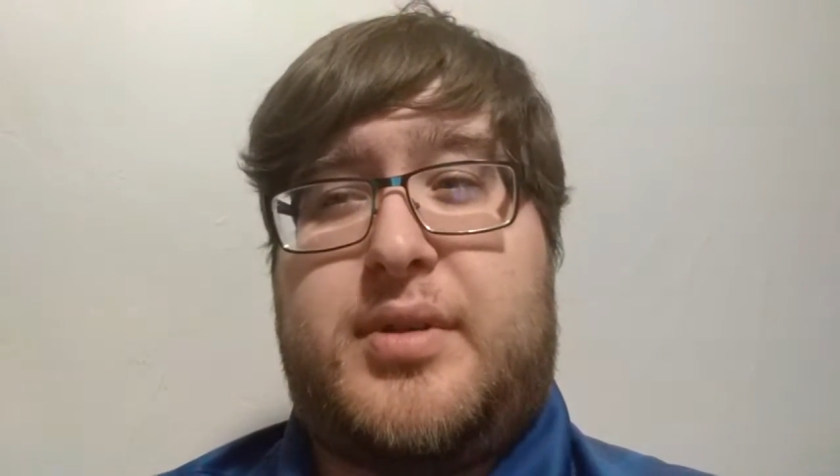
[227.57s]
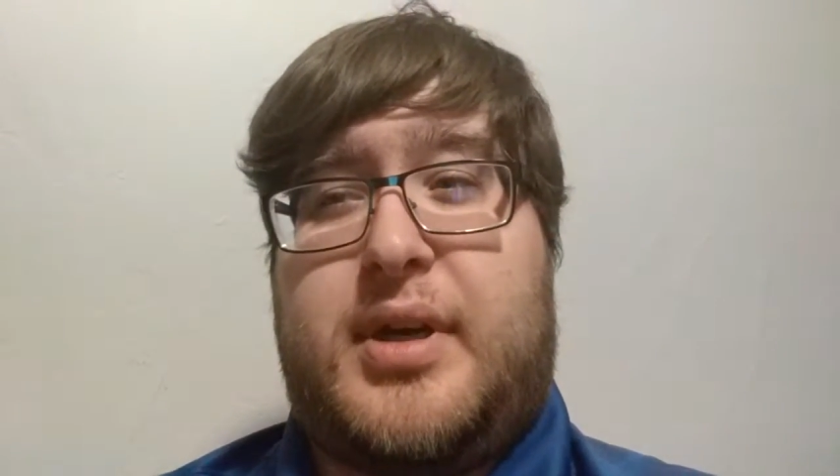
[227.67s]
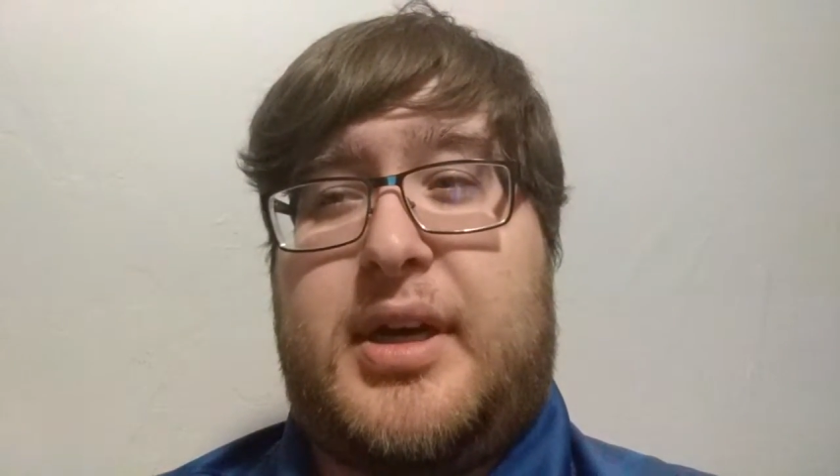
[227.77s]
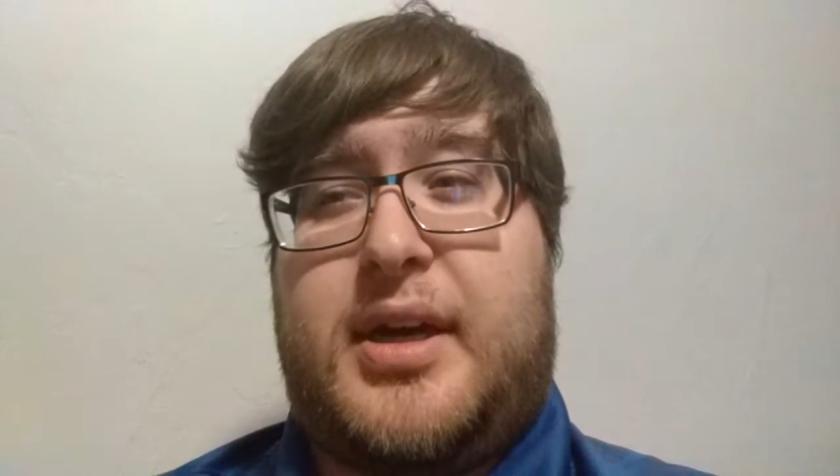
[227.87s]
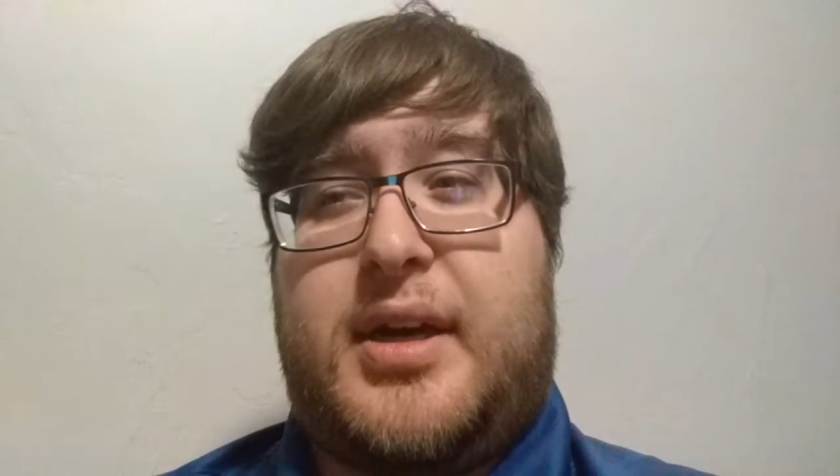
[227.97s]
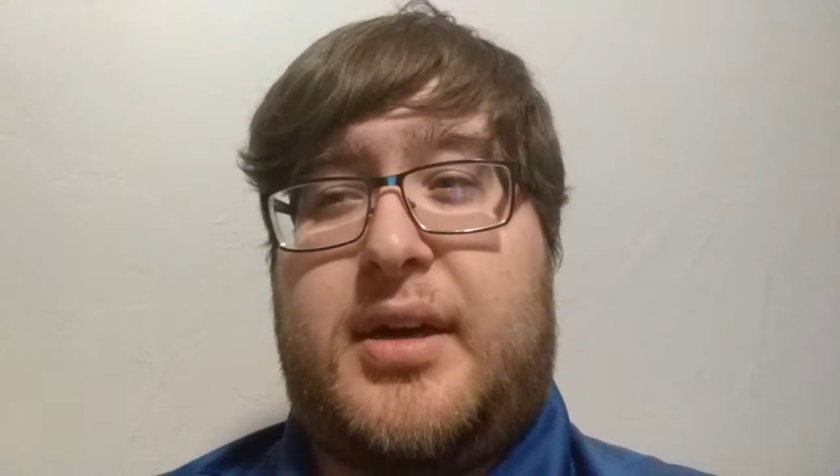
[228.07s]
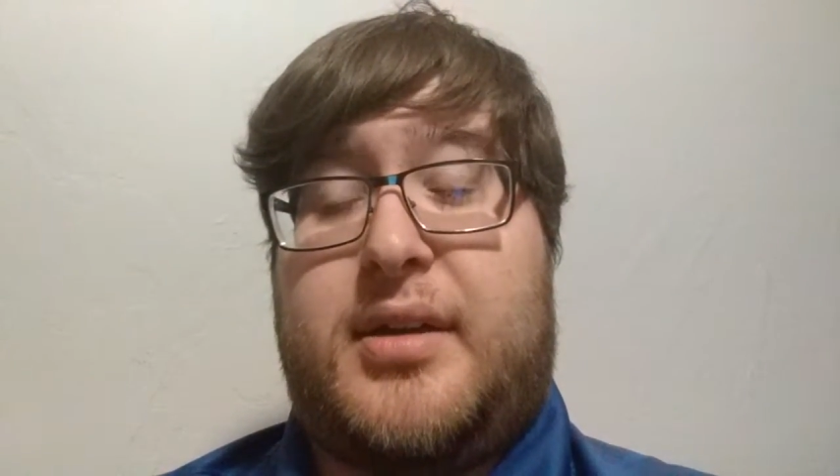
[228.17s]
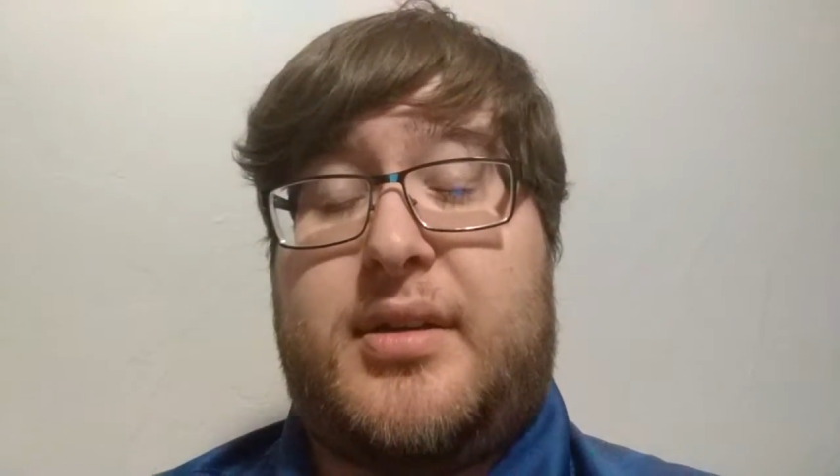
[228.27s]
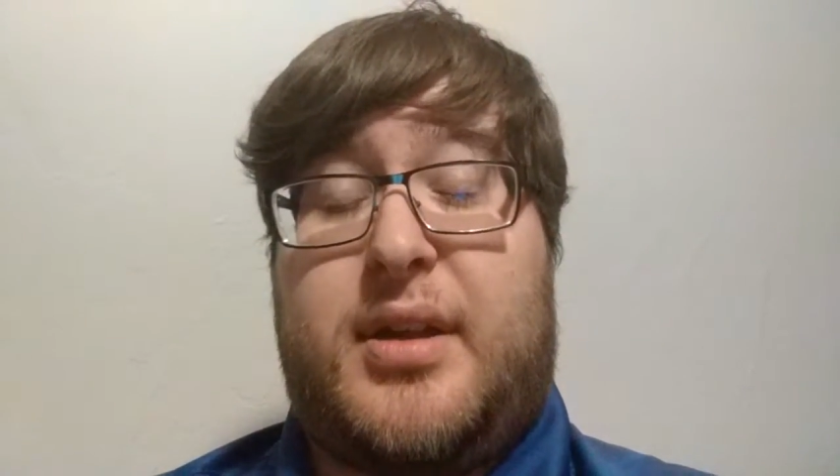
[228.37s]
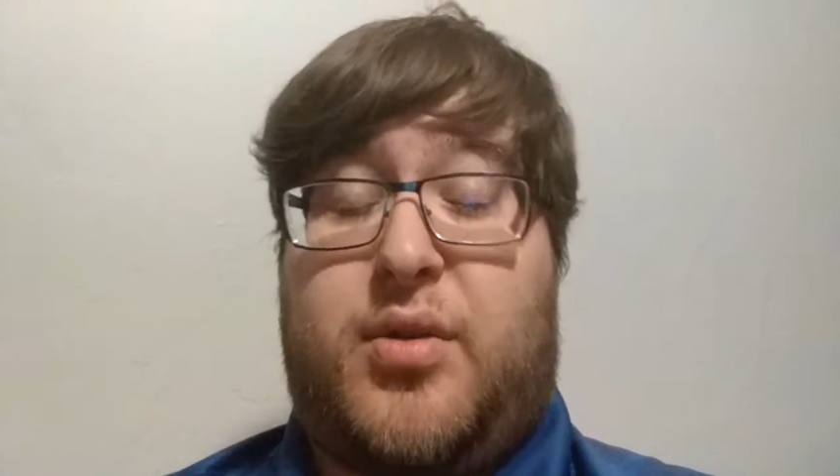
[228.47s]

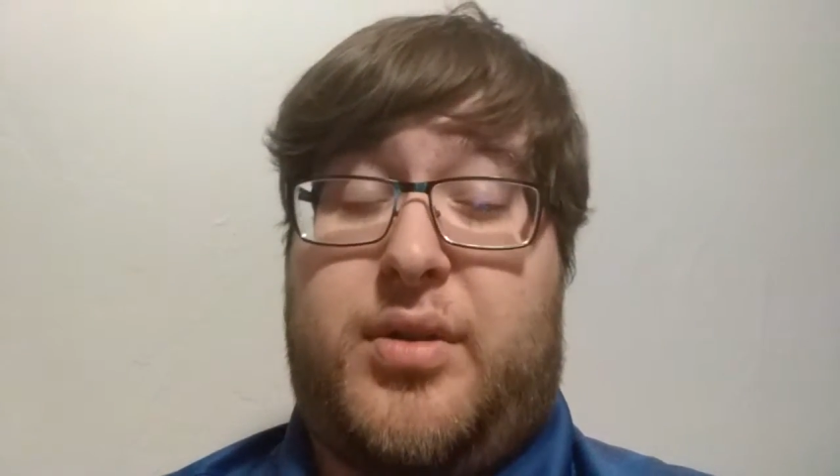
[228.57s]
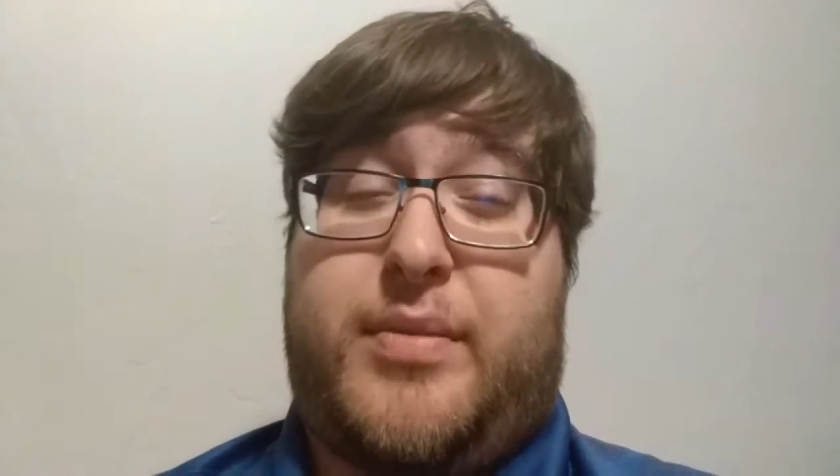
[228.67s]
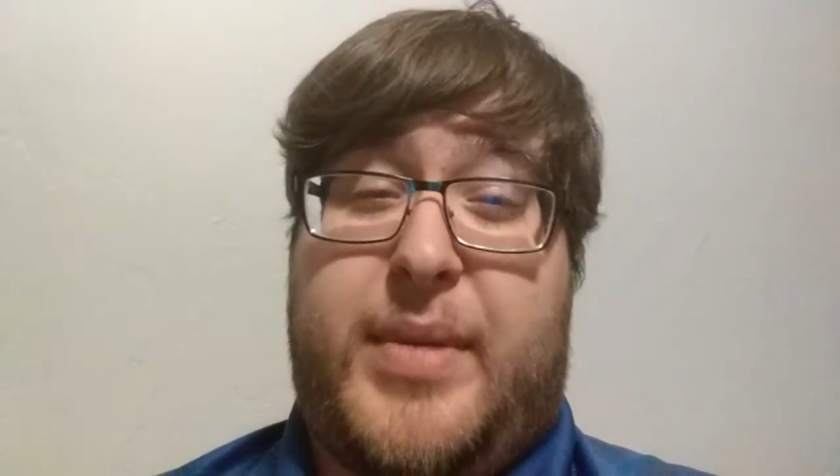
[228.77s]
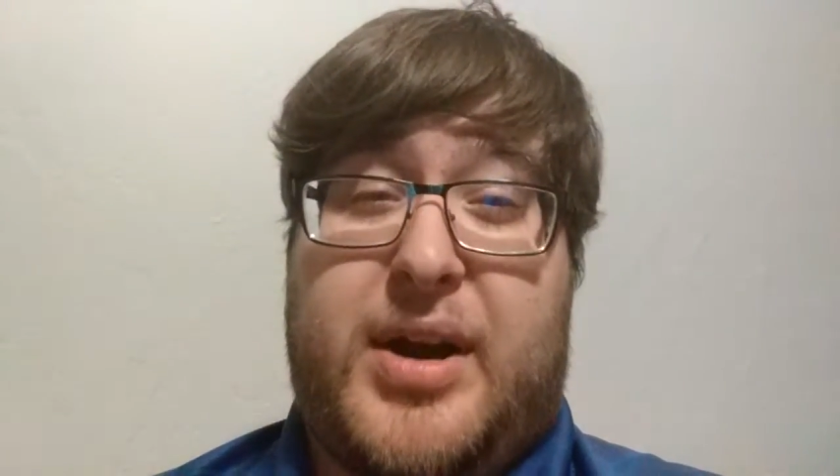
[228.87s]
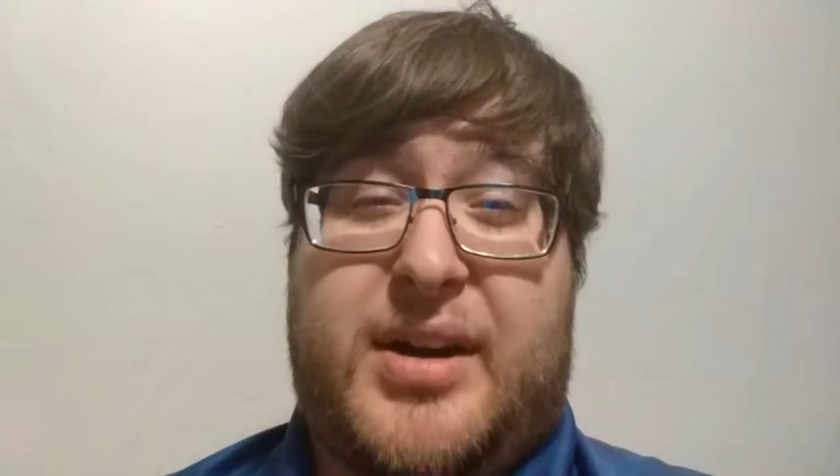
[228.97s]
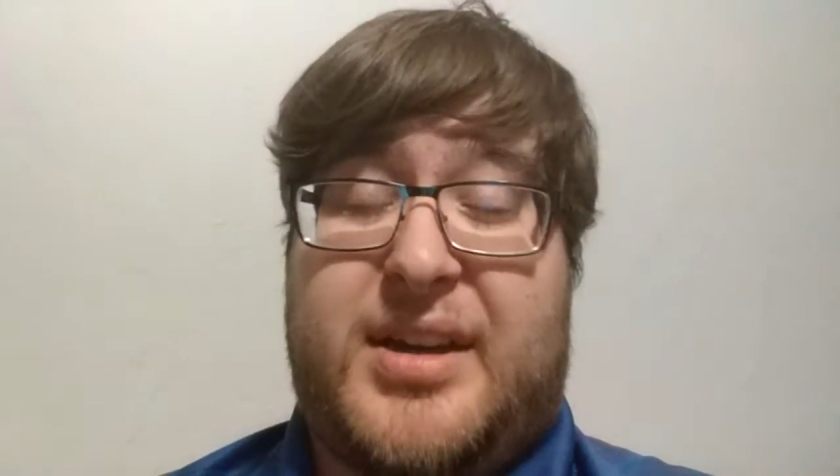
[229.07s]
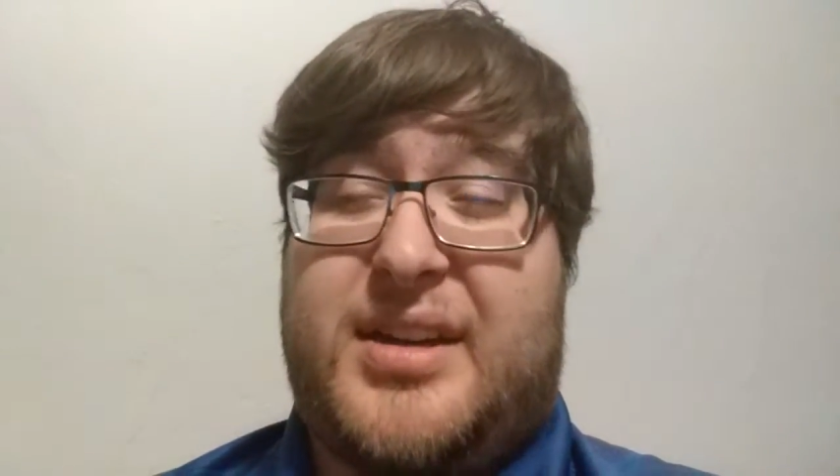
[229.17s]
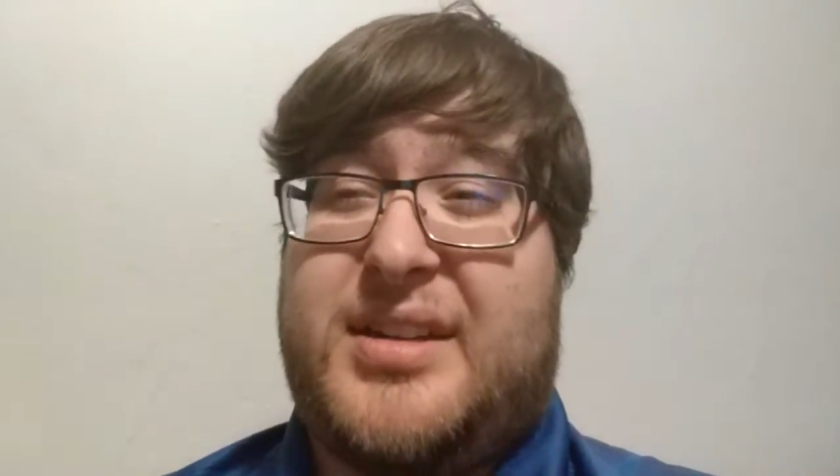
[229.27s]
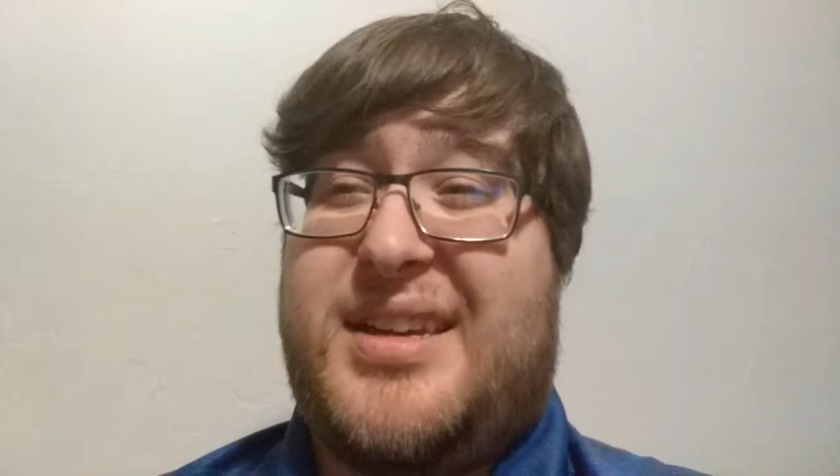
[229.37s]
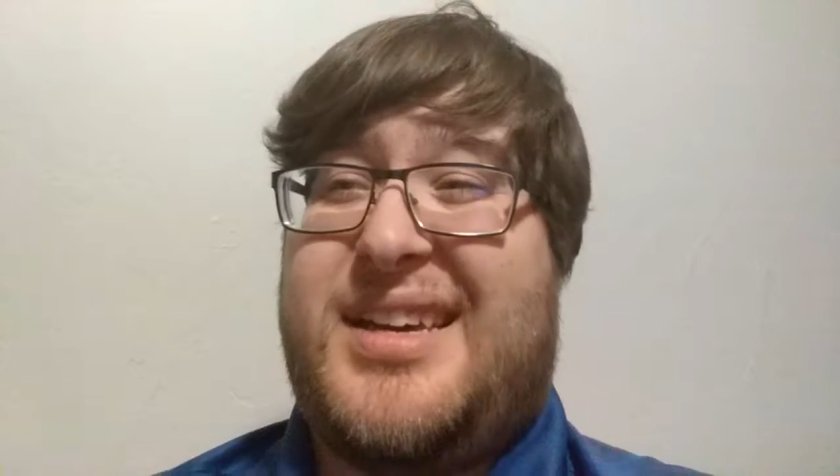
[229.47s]
in North America,